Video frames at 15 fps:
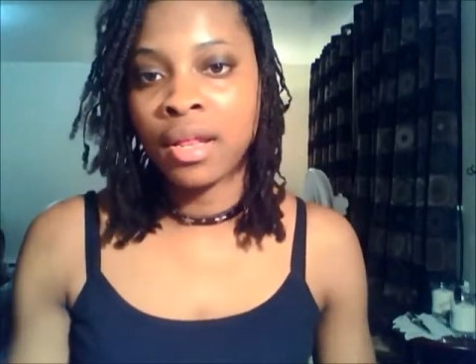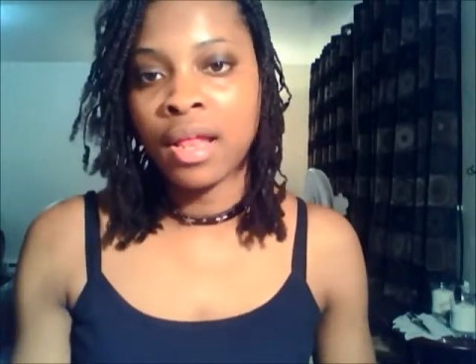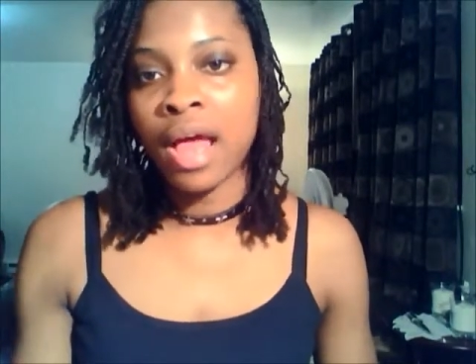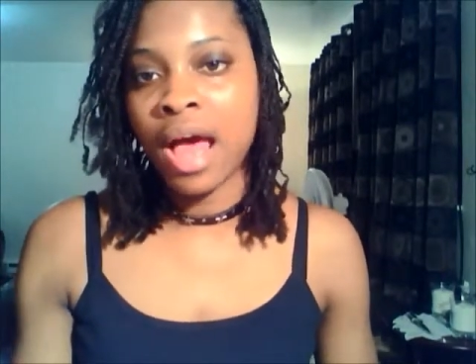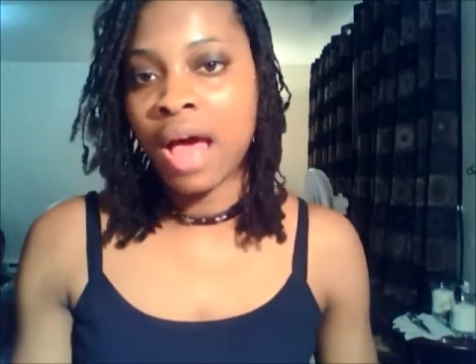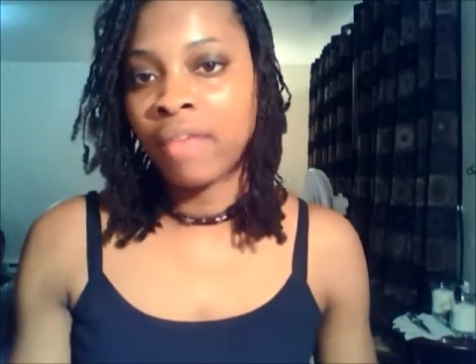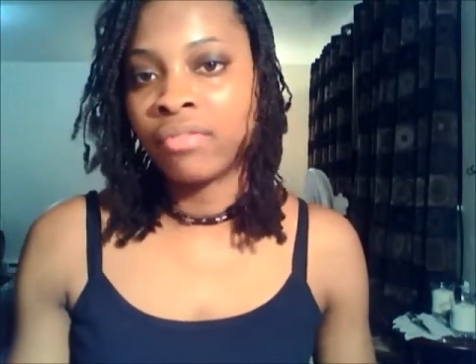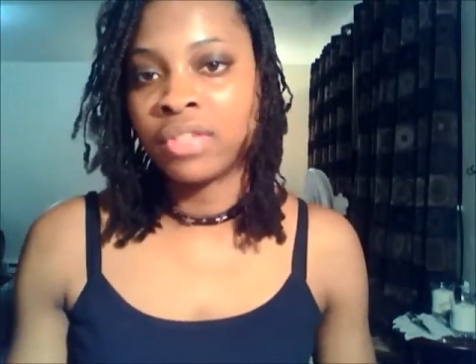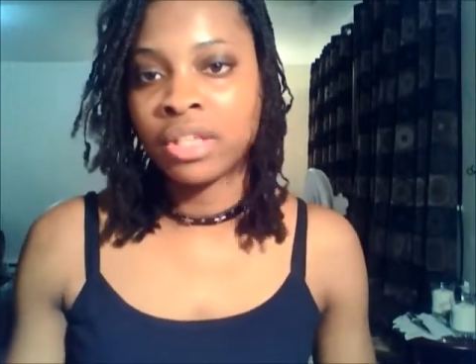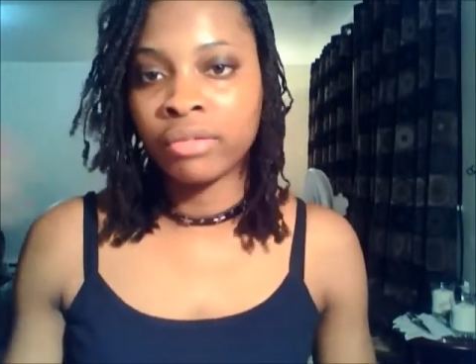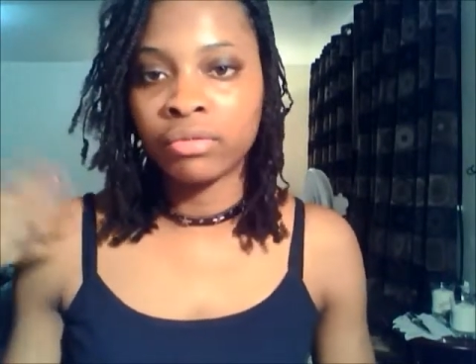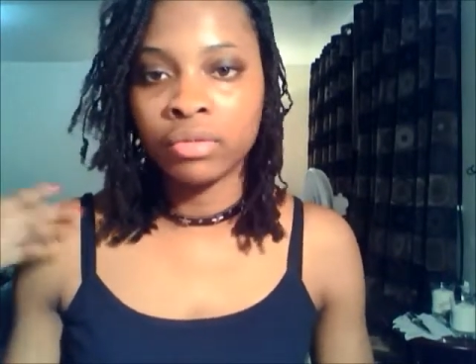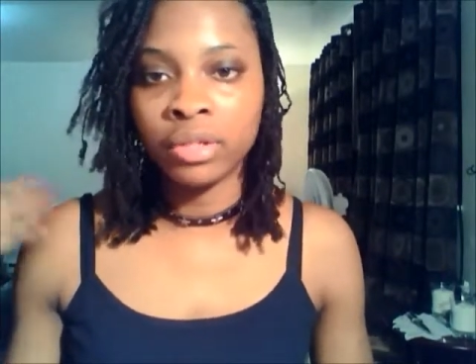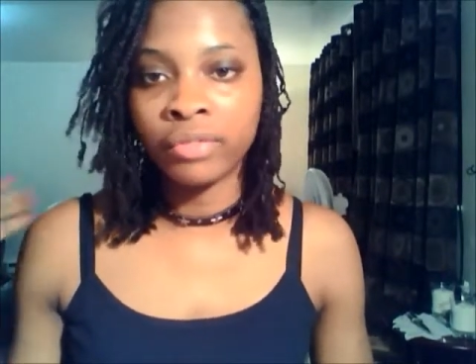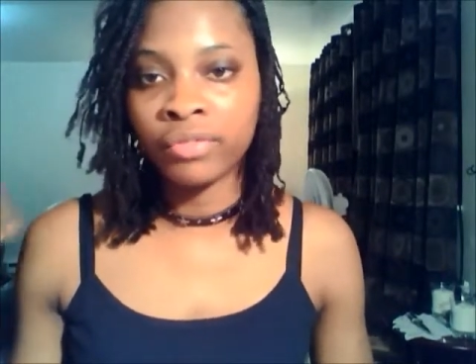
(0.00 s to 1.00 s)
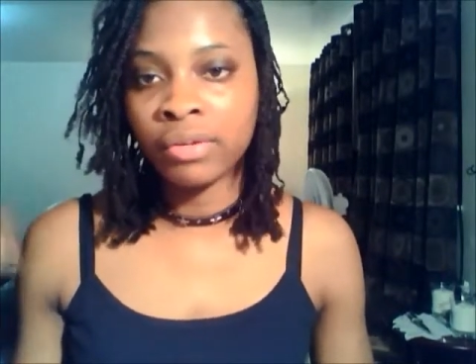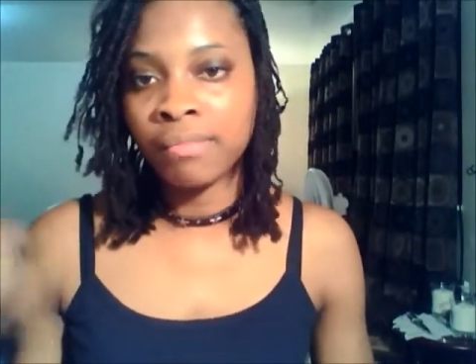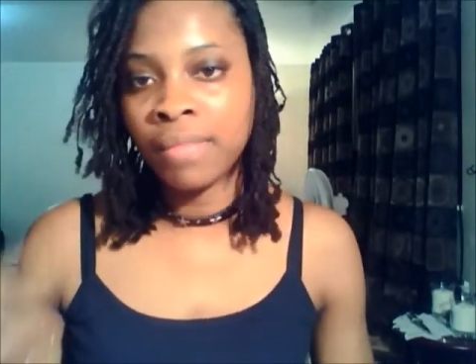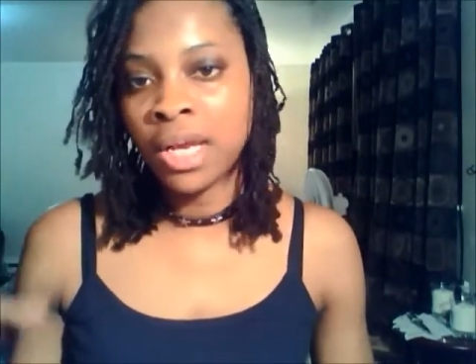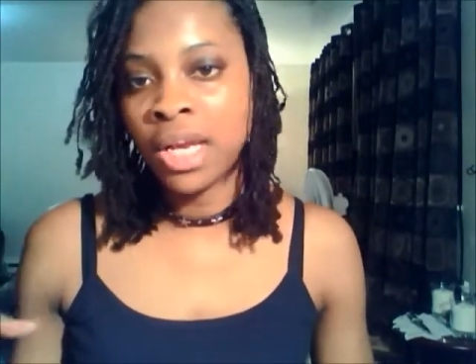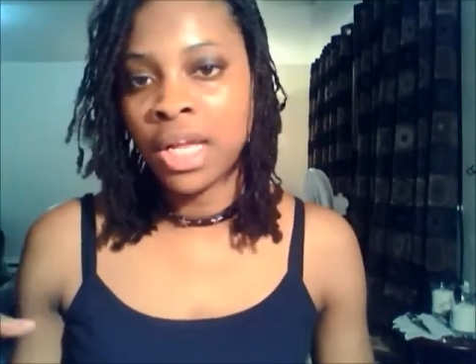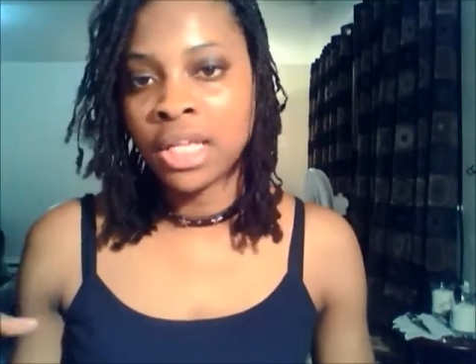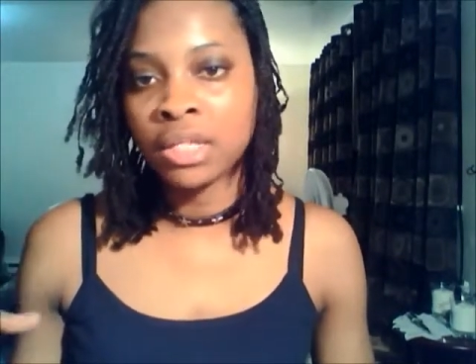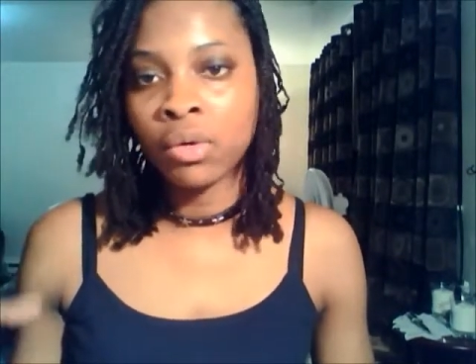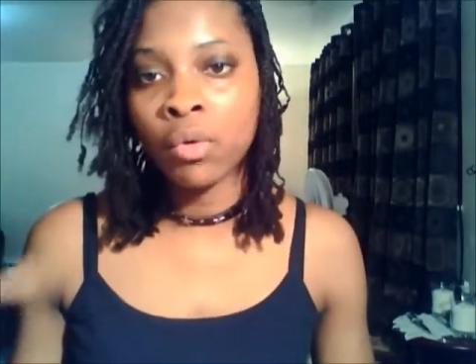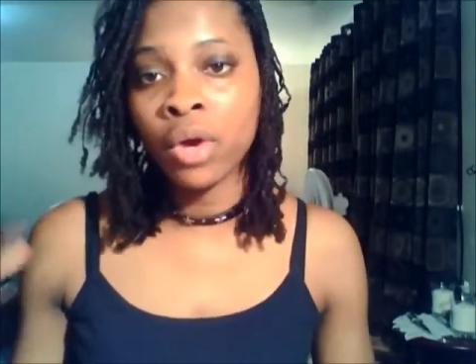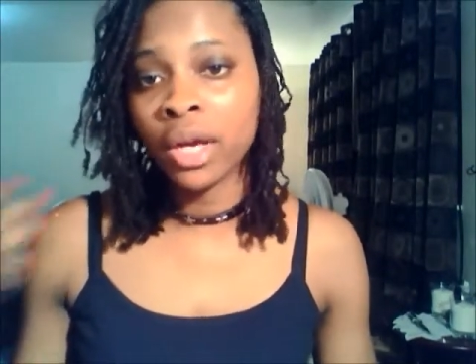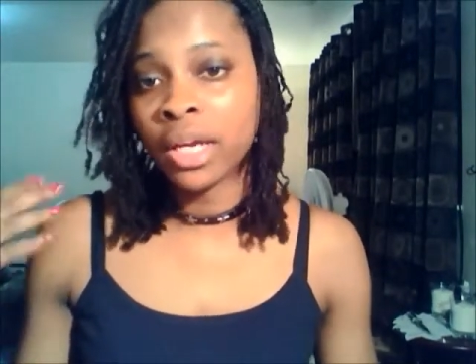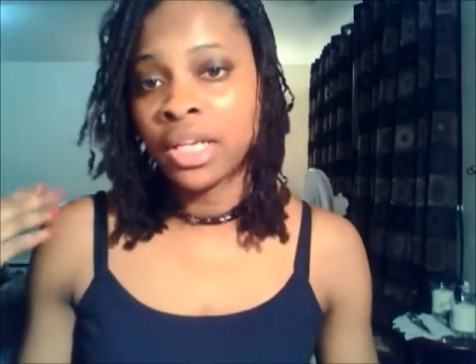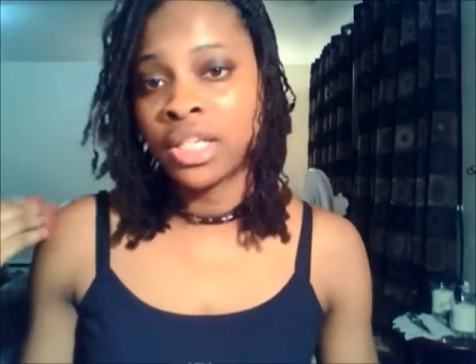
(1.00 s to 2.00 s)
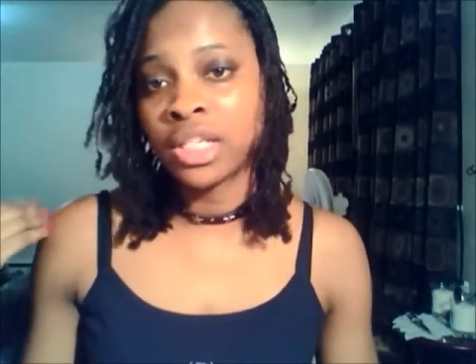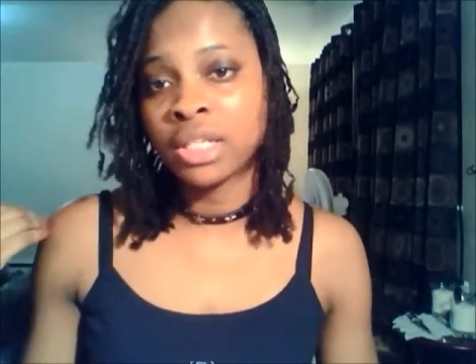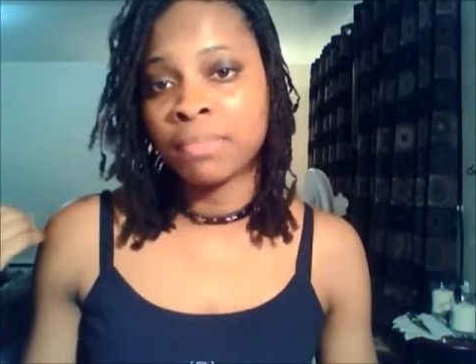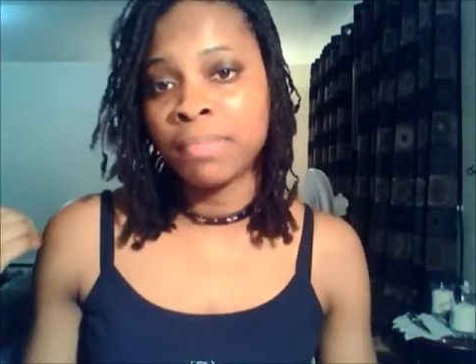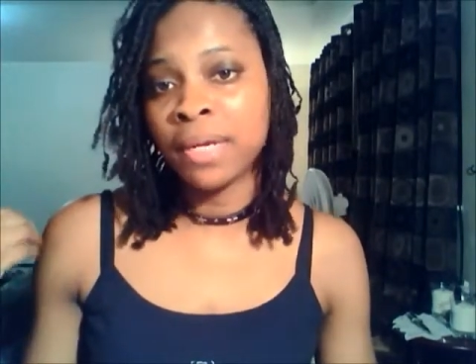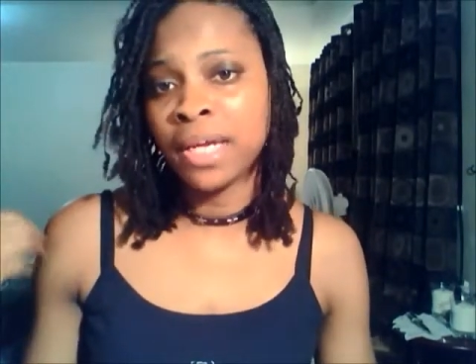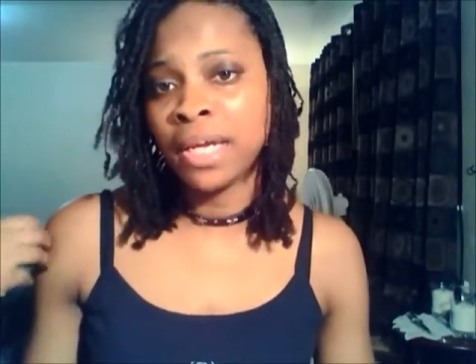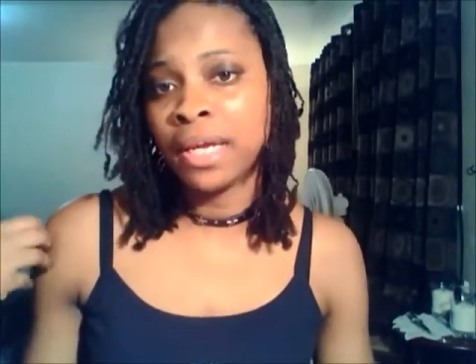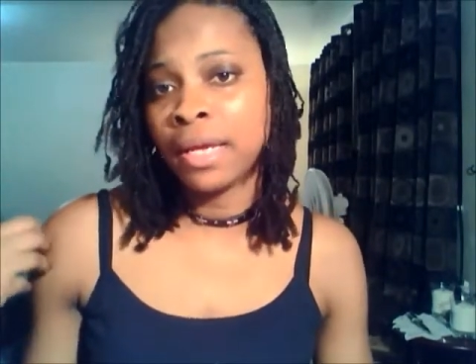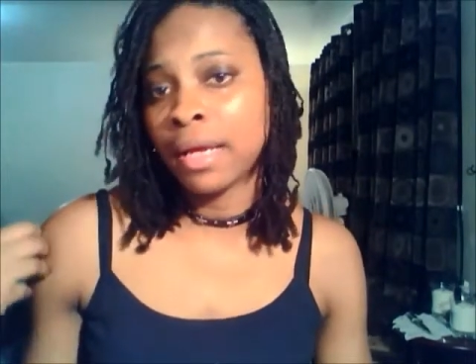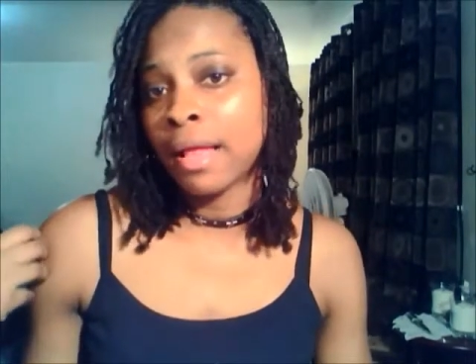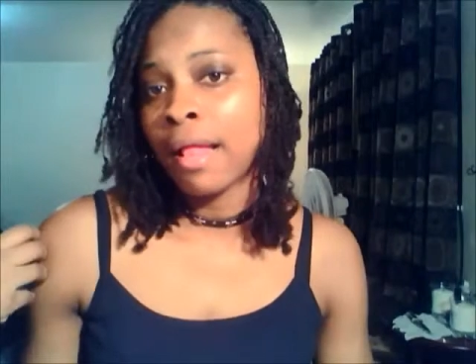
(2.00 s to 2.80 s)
have several different meanings, or it could just be,